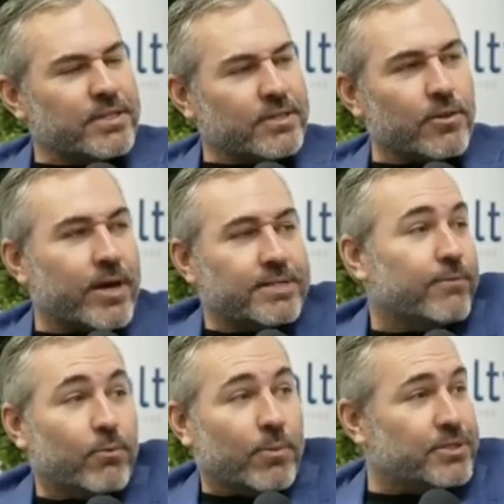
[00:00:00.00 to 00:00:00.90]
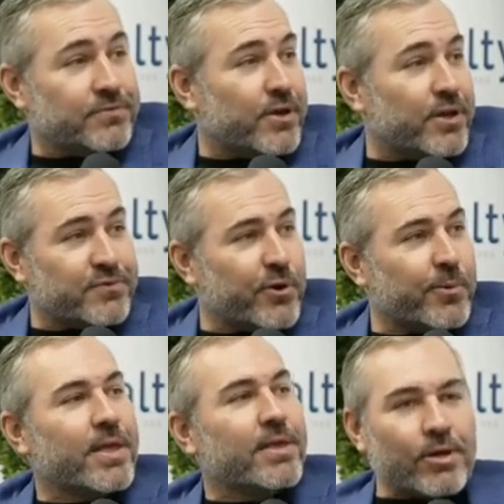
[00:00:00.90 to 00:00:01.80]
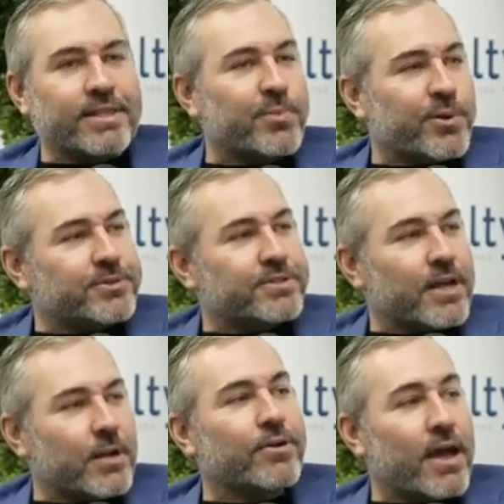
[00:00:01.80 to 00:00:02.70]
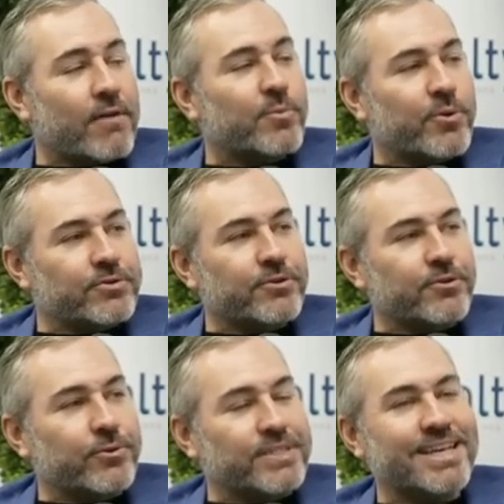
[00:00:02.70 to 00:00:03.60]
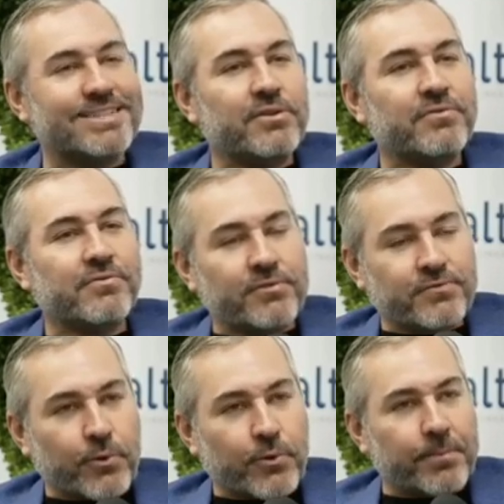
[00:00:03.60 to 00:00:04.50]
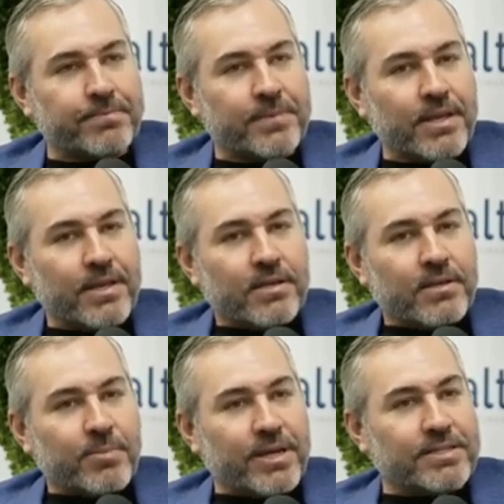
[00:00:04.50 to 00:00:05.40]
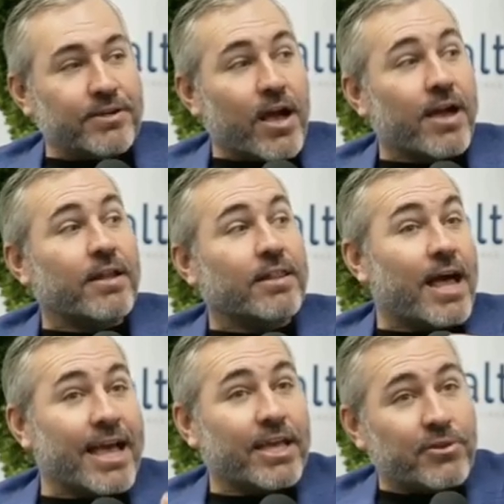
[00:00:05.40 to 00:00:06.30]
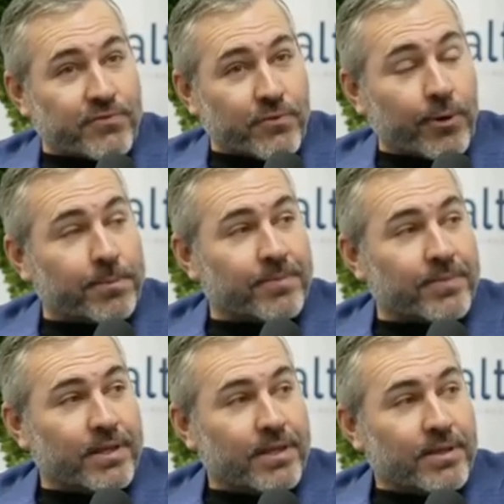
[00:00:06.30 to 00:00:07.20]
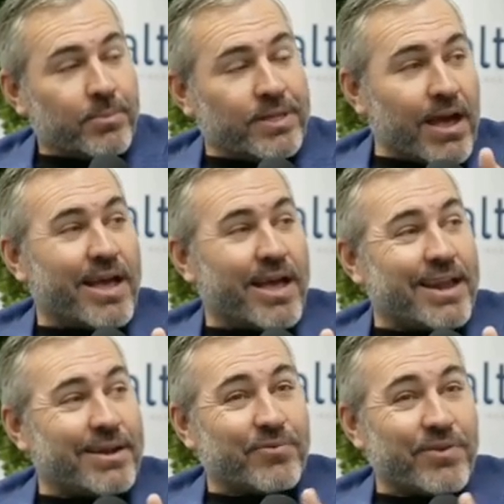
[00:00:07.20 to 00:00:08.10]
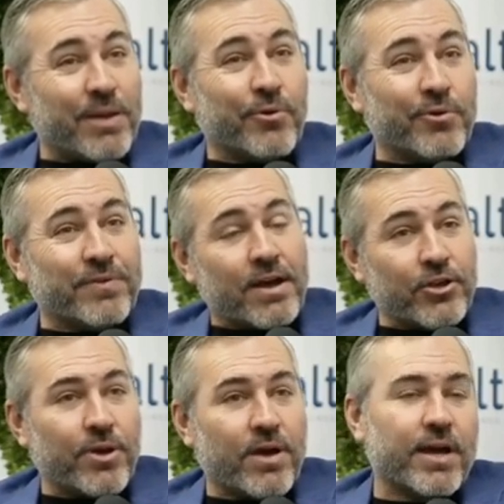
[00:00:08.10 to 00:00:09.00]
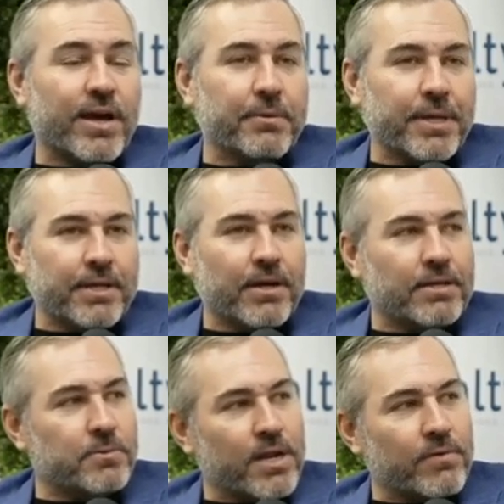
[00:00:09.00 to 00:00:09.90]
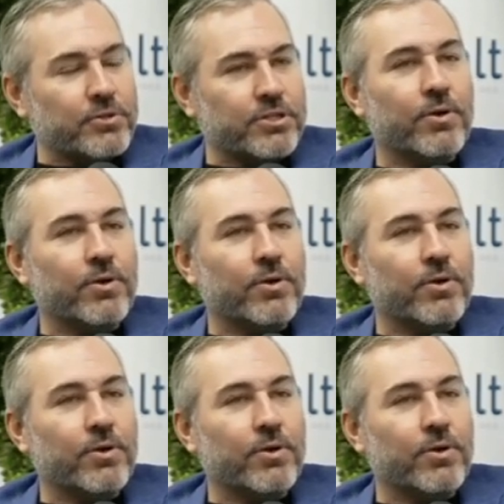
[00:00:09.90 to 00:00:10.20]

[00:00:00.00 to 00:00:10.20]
Because otherwise, everyone would just fill out the form. Well, I want that person. I'd rather have the person who is hesitant to fill out the form because they're not going to lie in the form. But now I got to provide more value, have a higher lead cost, whatever.